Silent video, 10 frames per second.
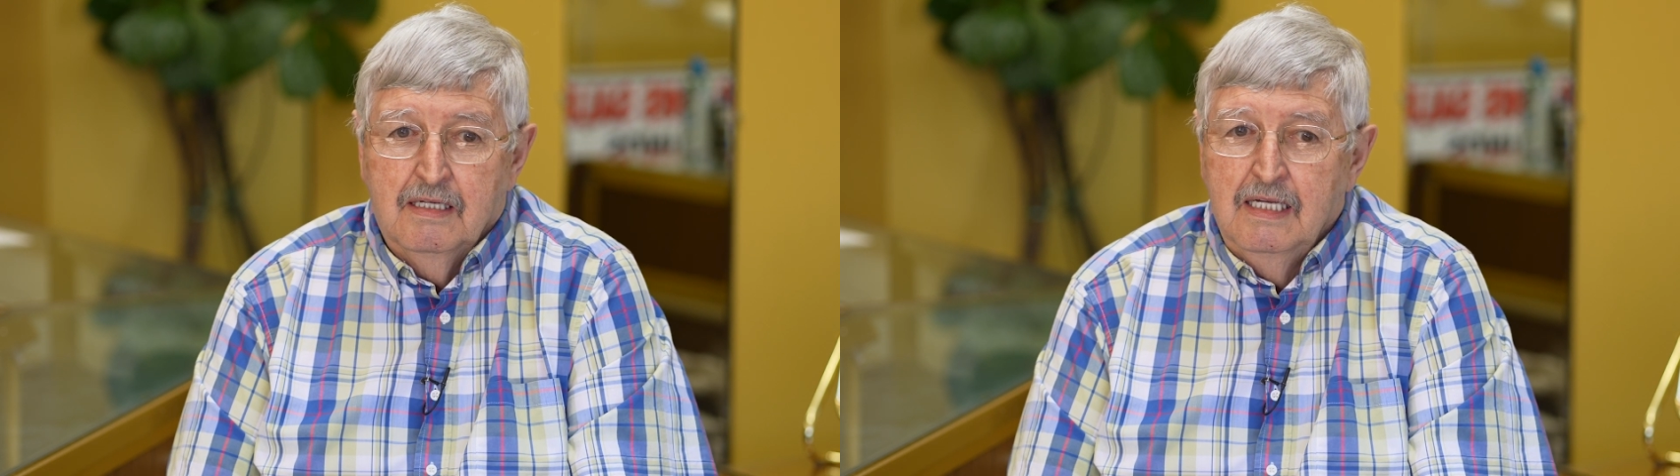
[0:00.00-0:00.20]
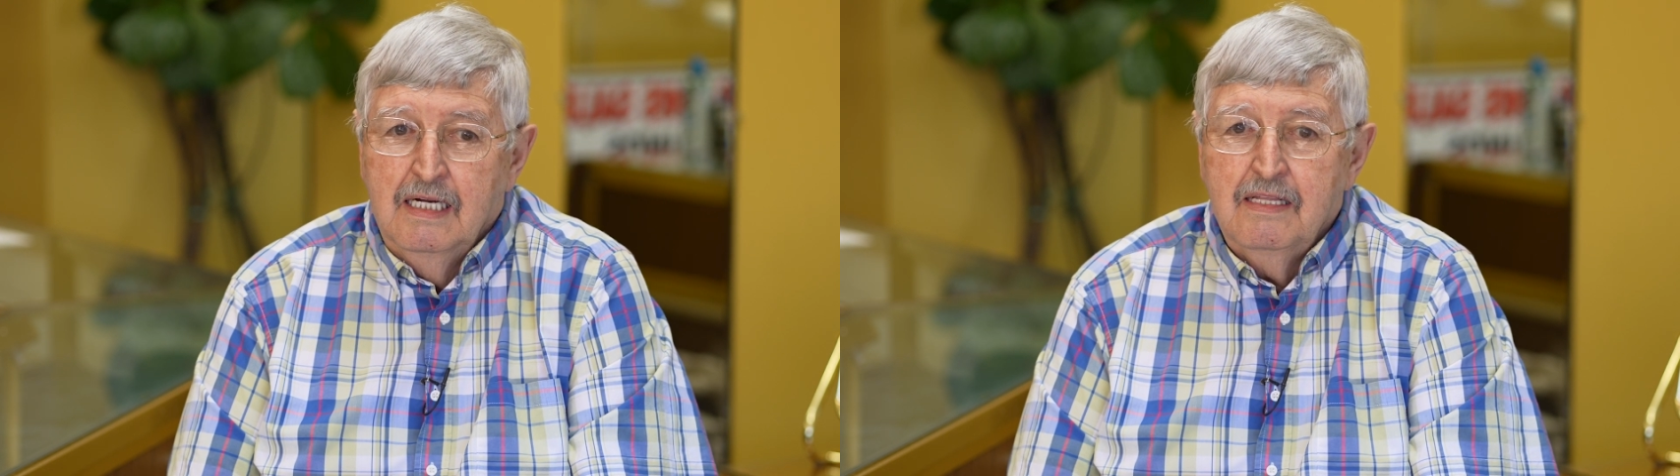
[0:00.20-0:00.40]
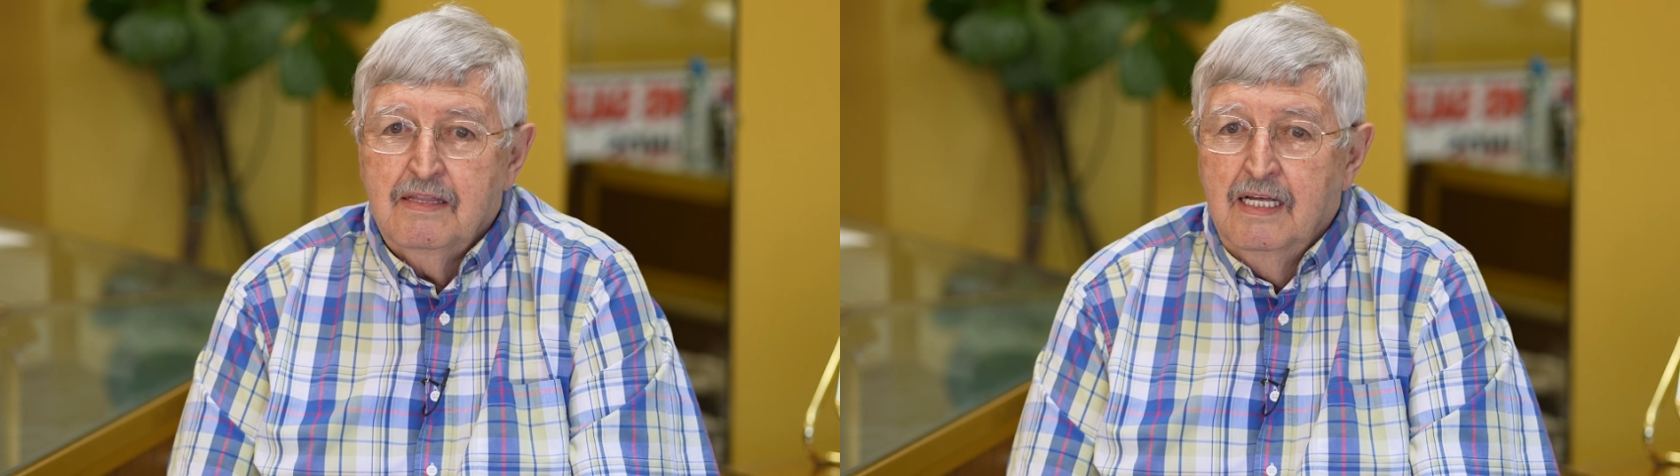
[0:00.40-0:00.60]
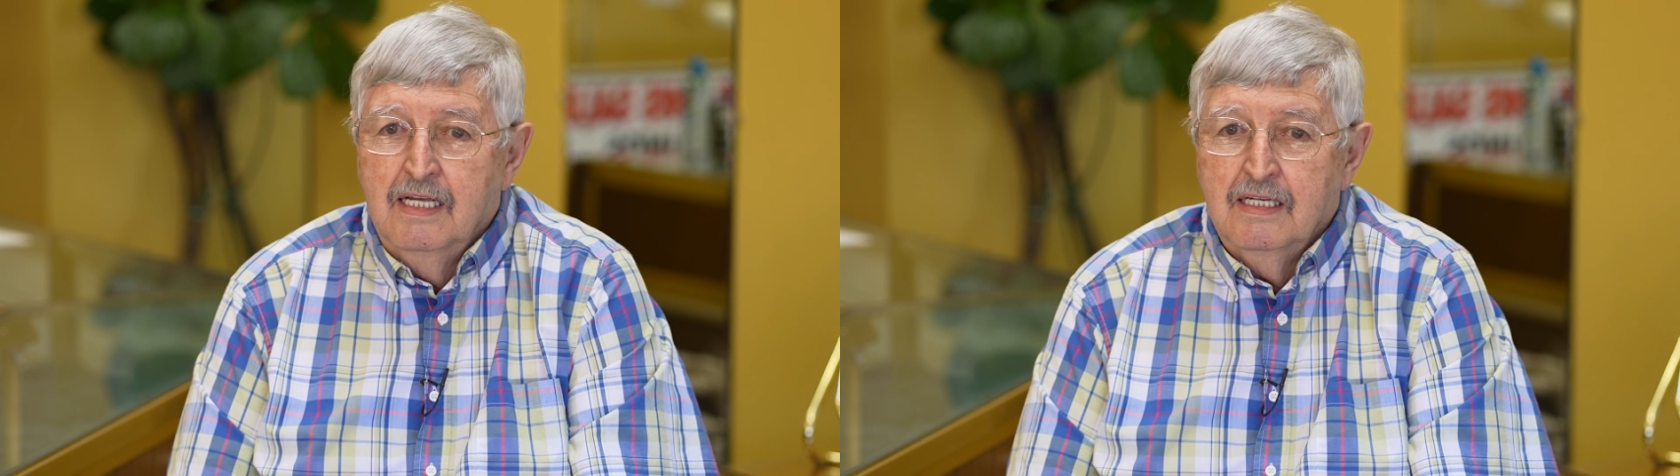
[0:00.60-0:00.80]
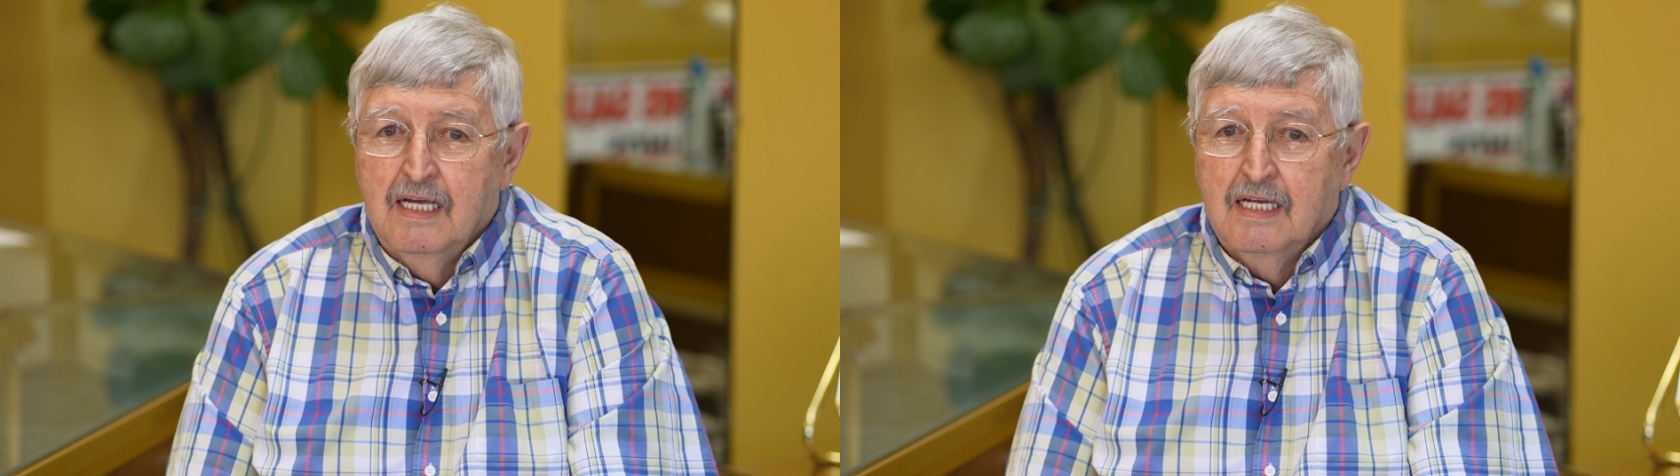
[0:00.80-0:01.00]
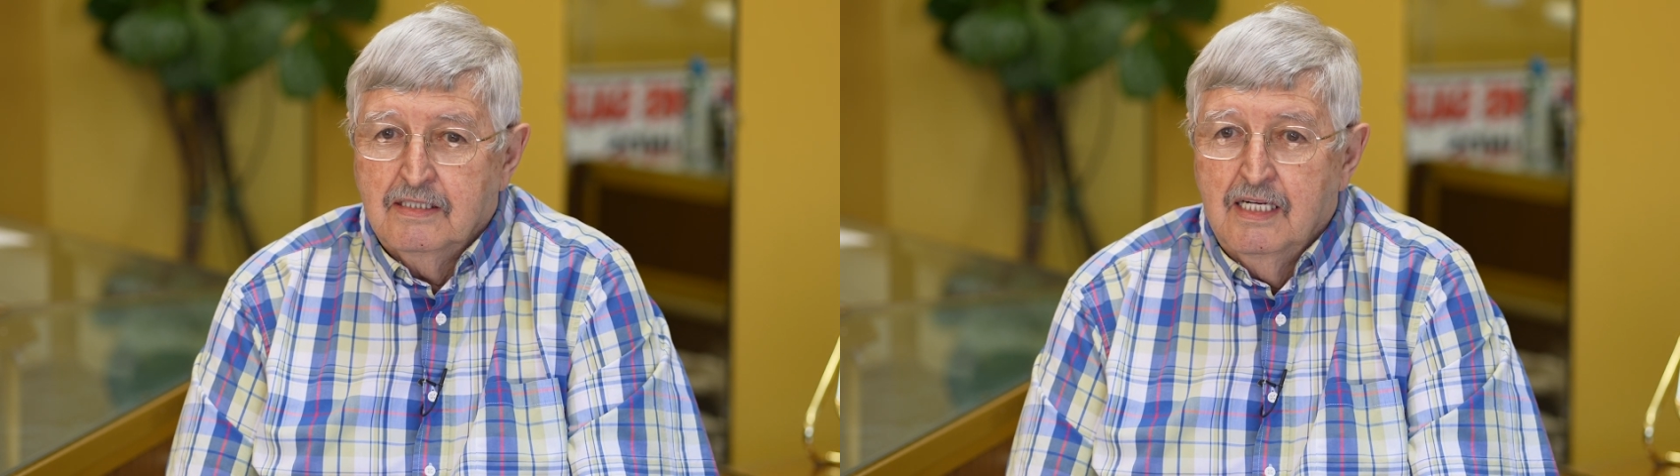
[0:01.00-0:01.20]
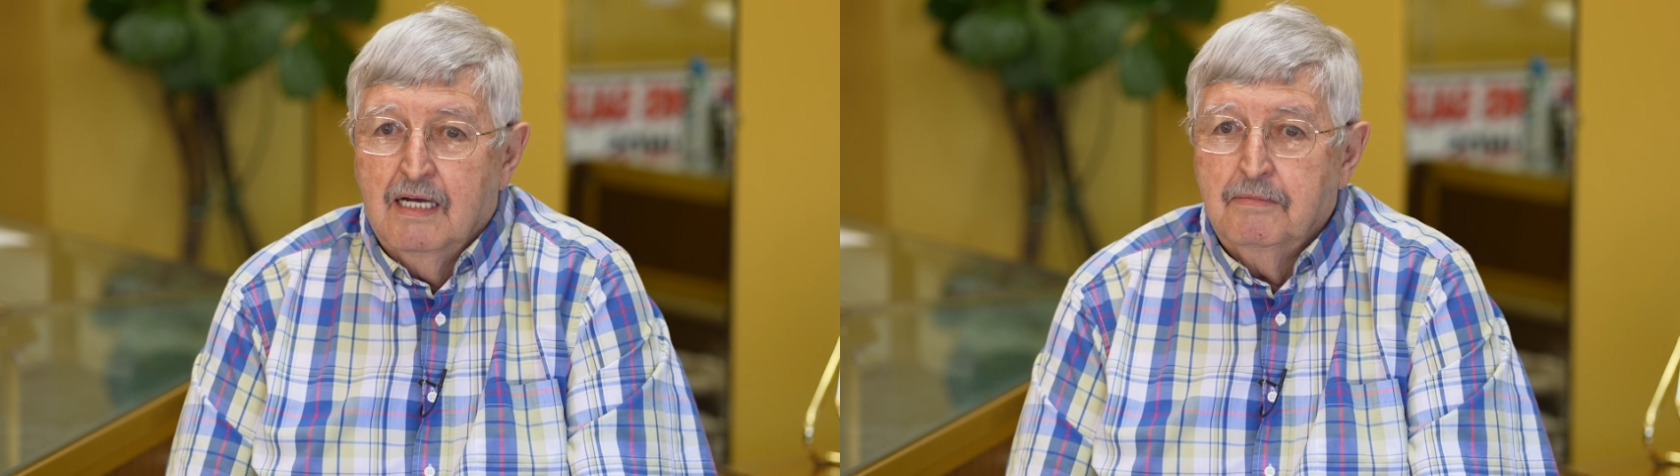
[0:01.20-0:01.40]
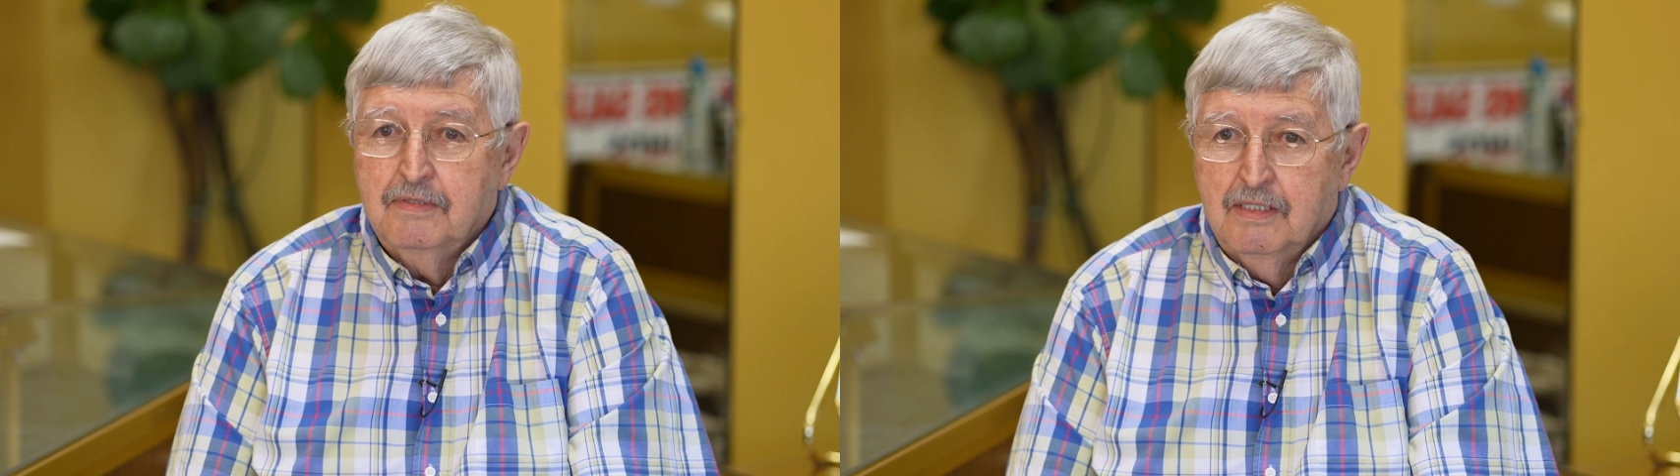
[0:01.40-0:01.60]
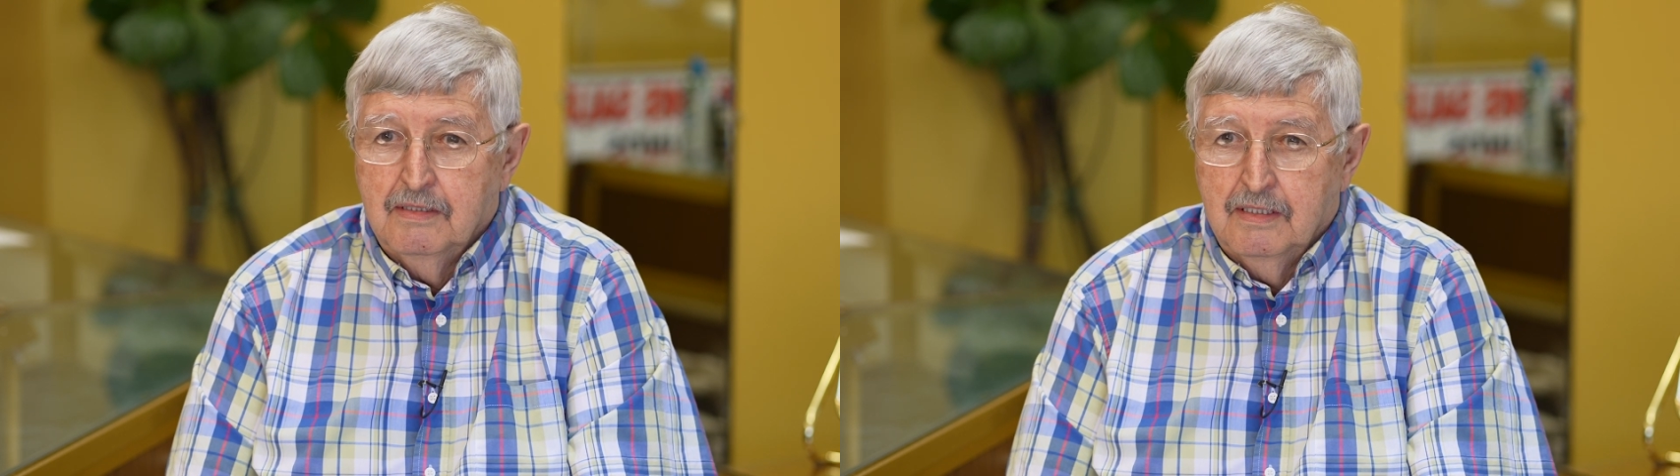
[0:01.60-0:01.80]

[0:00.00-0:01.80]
anything except